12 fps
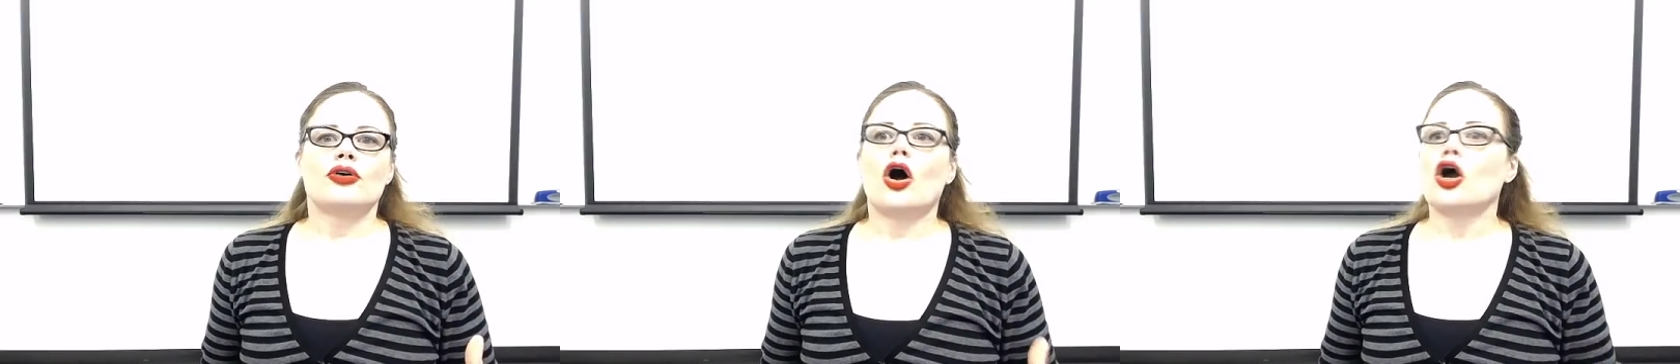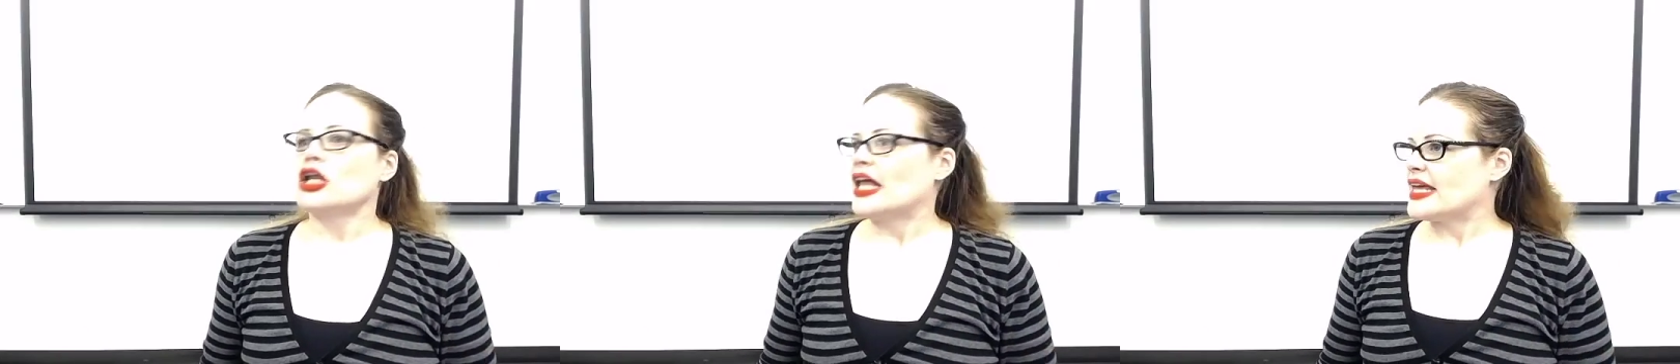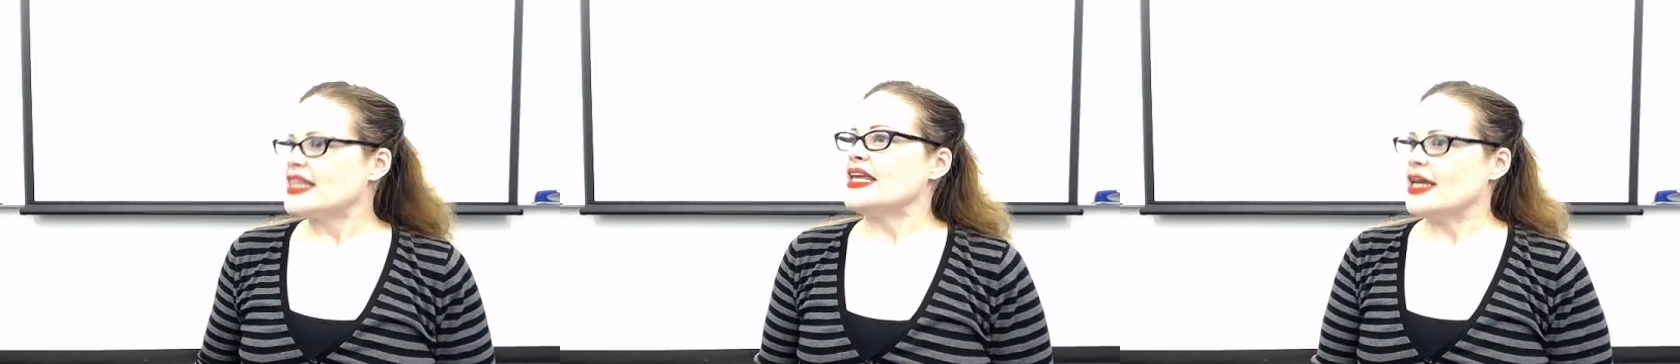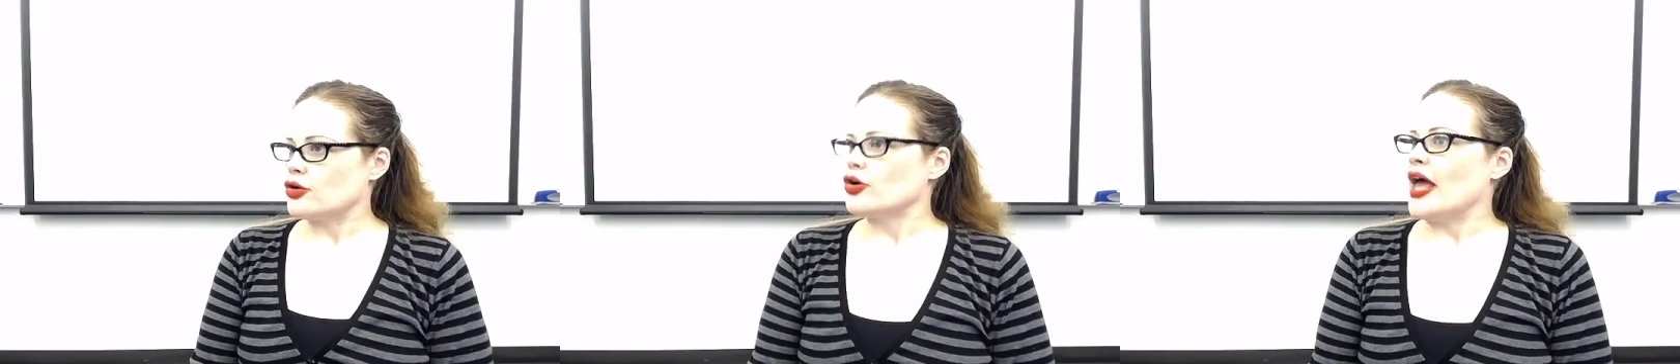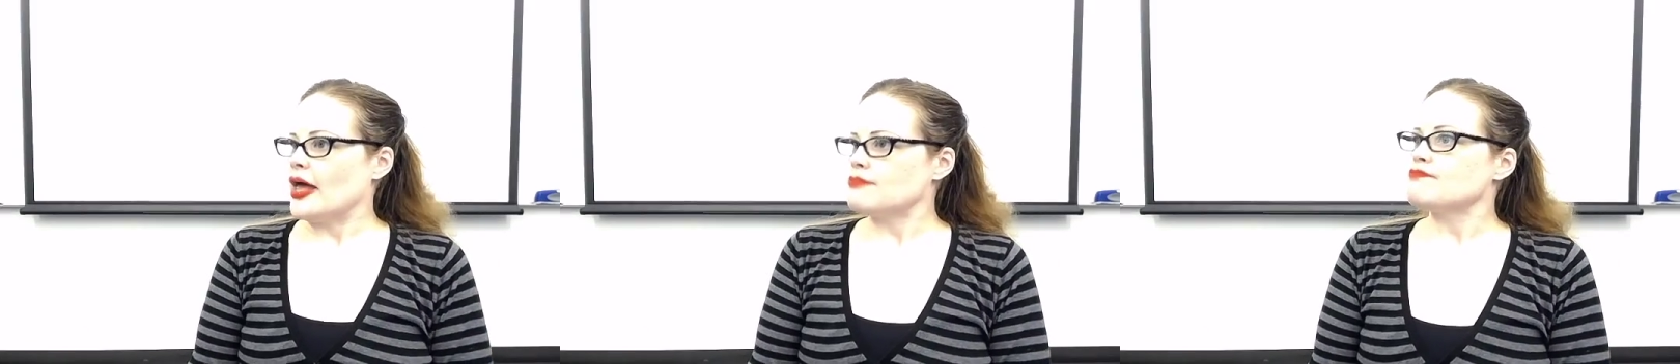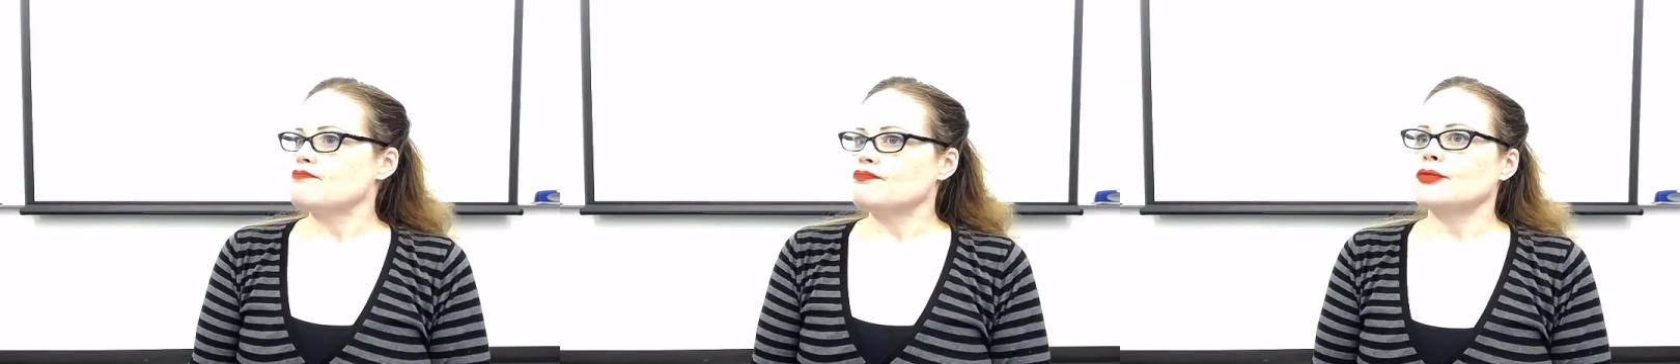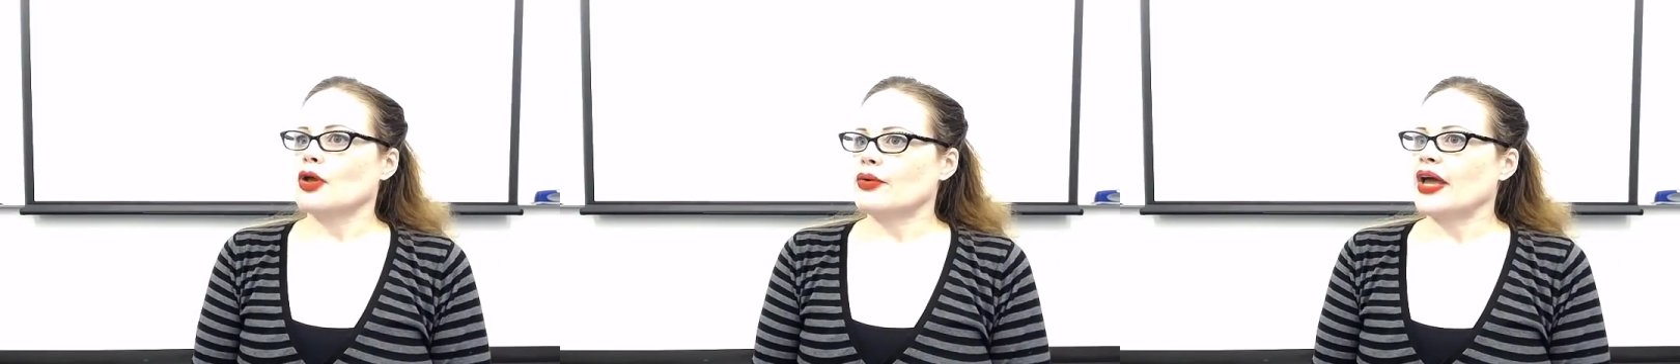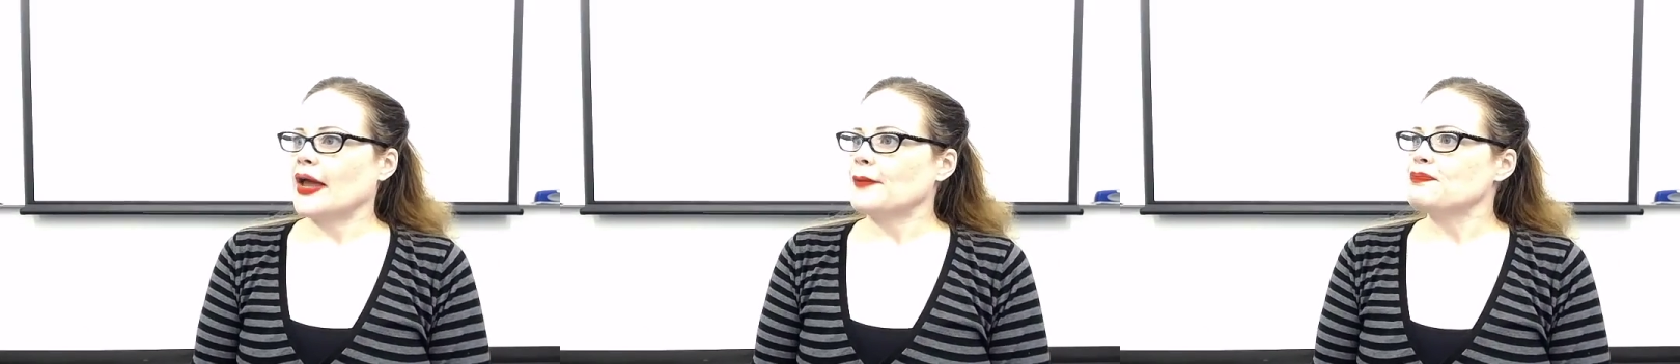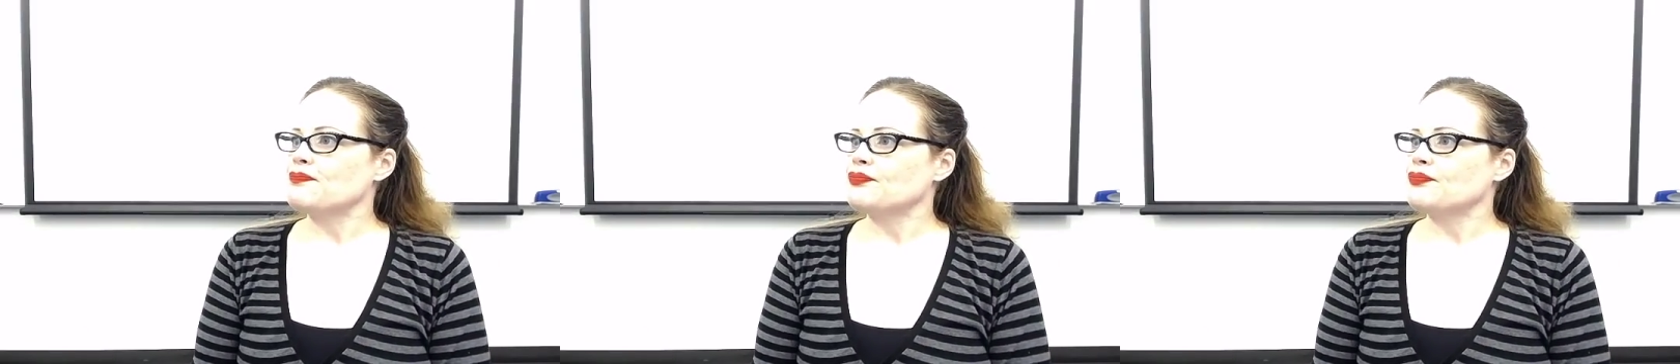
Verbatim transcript: are like the internet, okay?